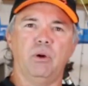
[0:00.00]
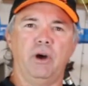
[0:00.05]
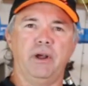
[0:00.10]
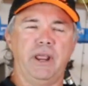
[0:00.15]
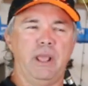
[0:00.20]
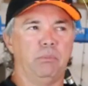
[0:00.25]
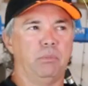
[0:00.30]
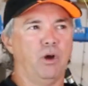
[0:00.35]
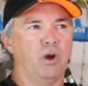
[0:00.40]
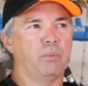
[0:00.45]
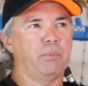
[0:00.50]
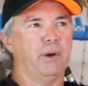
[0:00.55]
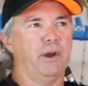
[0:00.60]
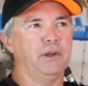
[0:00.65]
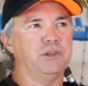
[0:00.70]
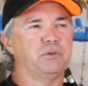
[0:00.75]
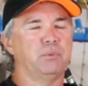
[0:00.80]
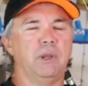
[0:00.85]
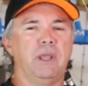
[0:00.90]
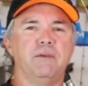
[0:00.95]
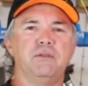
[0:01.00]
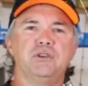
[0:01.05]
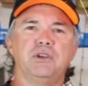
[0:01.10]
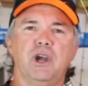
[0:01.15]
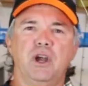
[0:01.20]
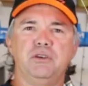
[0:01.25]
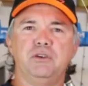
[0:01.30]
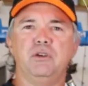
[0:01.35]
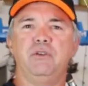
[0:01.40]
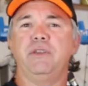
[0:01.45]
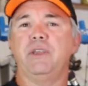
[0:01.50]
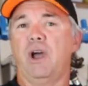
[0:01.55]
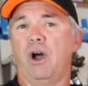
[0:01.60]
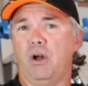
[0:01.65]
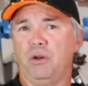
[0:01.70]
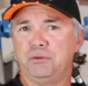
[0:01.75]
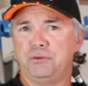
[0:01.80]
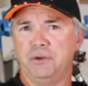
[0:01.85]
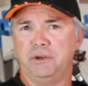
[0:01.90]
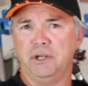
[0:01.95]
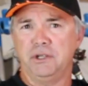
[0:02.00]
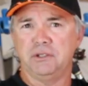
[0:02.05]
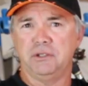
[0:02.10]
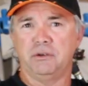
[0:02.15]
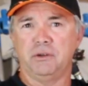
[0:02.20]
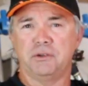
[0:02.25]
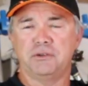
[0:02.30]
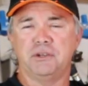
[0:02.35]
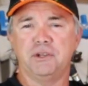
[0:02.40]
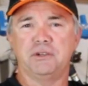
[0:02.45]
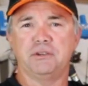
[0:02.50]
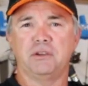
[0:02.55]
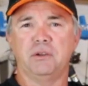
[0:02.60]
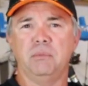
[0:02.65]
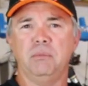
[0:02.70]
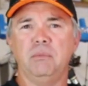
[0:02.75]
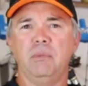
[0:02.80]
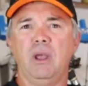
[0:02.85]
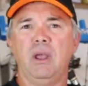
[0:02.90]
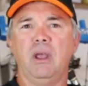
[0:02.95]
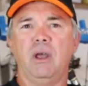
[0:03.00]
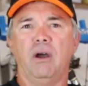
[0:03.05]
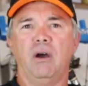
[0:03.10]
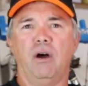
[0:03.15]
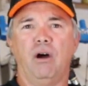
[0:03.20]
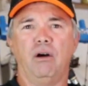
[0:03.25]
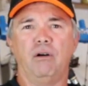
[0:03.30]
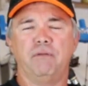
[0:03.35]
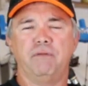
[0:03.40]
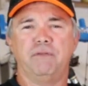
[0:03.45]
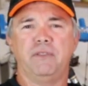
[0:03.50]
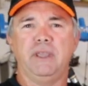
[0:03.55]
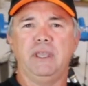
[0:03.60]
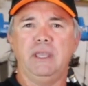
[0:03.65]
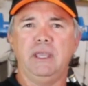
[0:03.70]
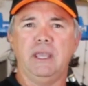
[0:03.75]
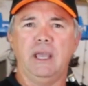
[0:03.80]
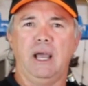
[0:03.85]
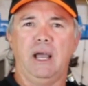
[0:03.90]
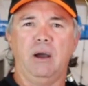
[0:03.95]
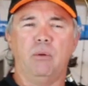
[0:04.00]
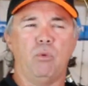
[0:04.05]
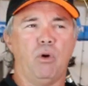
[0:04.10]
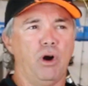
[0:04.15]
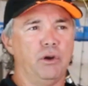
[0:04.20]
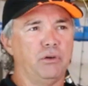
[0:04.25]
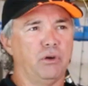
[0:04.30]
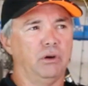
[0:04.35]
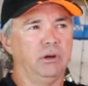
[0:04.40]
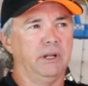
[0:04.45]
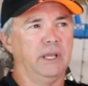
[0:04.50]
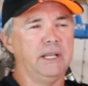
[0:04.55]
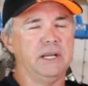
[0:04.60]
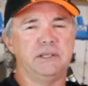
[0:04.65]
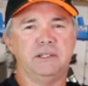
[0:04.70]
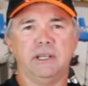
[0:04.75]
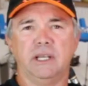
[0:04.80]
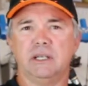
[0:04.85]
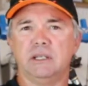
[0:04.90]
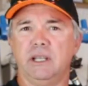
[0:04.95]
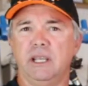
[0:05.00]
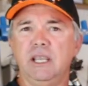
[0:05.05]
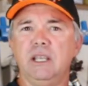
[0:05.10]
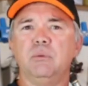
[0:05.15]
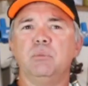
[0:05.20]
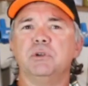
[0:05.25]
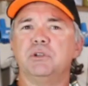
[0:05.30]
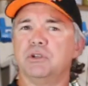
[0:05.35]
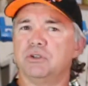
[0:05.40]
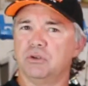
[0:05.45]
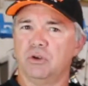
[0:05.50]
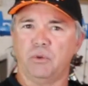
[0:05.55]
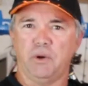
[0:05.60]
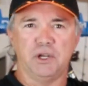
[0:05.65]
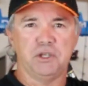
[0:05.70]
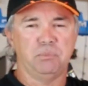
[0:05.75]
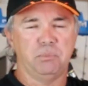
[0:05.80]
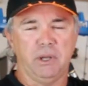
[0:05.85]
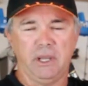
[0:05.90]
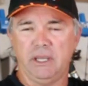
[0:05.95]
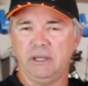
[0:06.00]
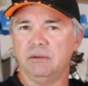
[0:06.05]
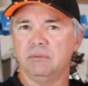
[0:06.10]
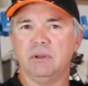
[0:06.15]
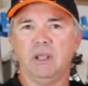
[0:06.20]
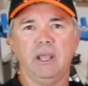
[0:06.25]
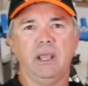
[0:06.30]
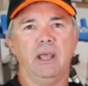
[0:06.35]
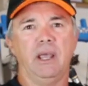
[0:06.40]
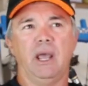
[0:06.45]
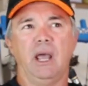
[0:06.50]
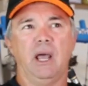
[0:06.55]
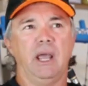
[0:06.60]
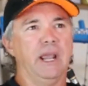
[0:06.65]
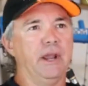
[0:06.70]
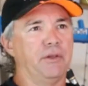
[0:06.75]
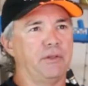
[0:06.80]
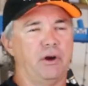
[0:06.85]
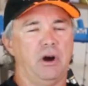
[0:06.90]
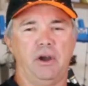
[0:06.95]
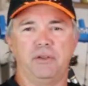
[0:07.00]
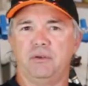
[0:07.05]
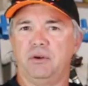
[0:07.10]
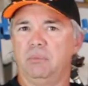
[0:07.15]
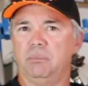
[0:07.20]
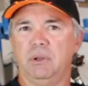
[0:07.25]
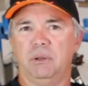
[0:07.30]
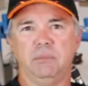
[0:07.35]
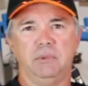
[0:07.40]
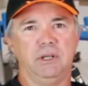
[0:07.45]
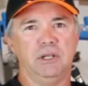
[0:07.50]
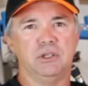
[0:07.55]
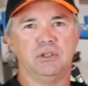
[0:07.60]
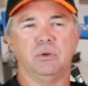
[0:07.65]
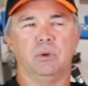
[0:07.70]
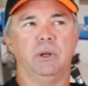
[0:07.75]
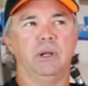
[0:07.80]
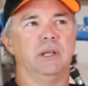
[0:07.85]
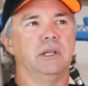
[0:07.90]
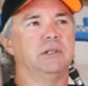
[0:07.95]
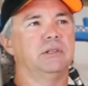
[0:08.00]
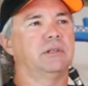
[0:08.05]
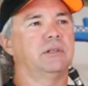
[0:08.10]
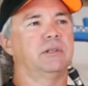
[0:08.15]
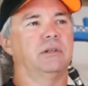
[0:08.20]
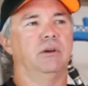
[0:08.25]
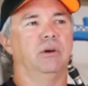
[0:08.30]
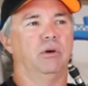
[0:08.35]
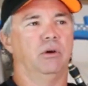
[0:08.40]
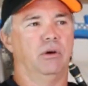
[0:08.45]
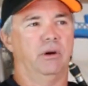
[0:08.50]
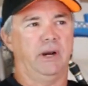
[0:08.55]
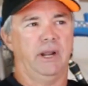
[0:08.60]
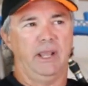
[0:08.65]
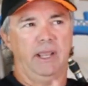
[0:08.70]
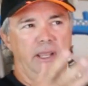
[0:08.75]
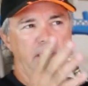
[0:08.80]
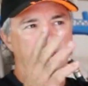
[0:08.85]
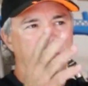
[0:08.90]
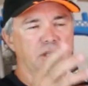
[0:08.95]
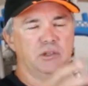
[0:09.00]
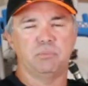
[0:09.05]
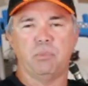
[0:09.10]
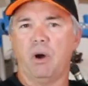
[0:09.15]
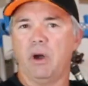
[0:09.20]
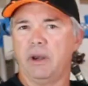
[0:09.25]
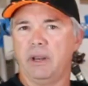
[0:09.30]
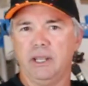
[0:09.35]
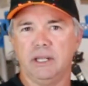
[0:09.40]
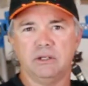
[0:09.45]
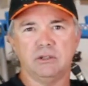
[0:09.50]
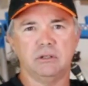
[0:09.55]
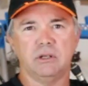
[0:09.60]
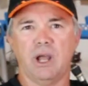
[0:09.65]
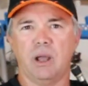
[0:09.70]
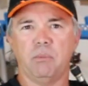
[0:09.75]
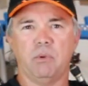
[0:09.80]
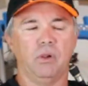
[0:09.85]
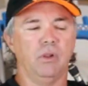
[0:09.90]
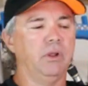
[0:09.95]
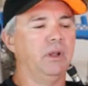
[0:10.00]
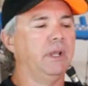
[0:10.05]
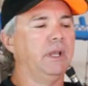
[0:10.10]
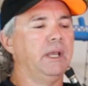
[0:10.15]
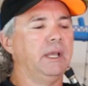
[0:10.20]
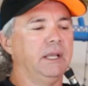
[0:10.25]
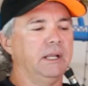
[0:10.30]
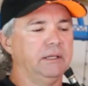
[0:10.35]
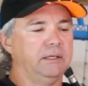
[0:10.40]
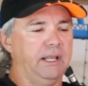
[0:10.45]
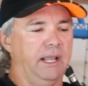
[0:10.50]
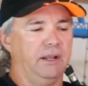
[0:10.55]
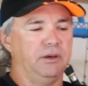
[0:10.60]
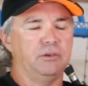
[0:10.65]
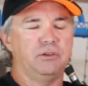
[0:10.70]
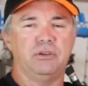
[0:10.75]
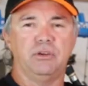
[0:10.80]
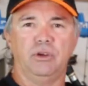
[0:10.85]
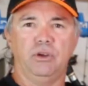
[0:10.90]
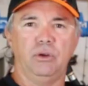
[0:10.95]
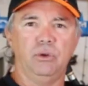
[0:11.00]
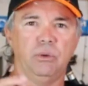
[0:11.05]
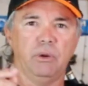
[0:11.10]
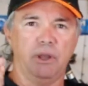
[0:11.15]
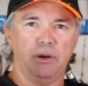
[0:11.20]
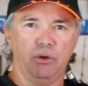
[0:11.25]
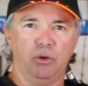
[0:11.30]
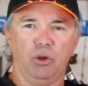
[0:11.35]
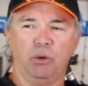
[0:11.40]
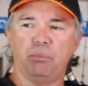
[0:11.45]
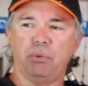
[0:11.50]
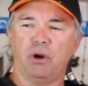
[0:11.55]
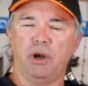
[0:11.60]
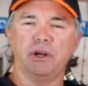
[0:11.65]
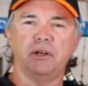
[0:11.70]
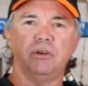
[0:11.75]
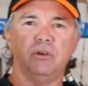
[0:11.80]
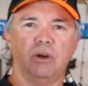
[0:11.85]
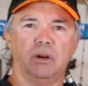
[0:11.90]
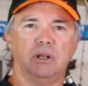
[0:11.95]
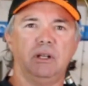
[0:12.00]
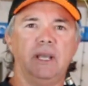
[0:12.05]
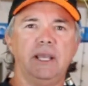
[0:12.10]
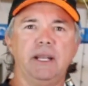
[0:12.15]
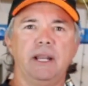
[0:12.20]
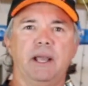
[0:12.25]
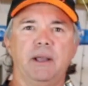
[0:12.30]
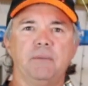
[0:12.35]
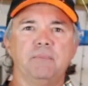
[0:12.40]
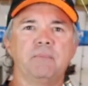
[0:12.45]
on our blog post, we have showed you the old traditional system of the wind-on leader technique, which has always been either a bimini twist or a spider hitch double down to an Albright knot leader.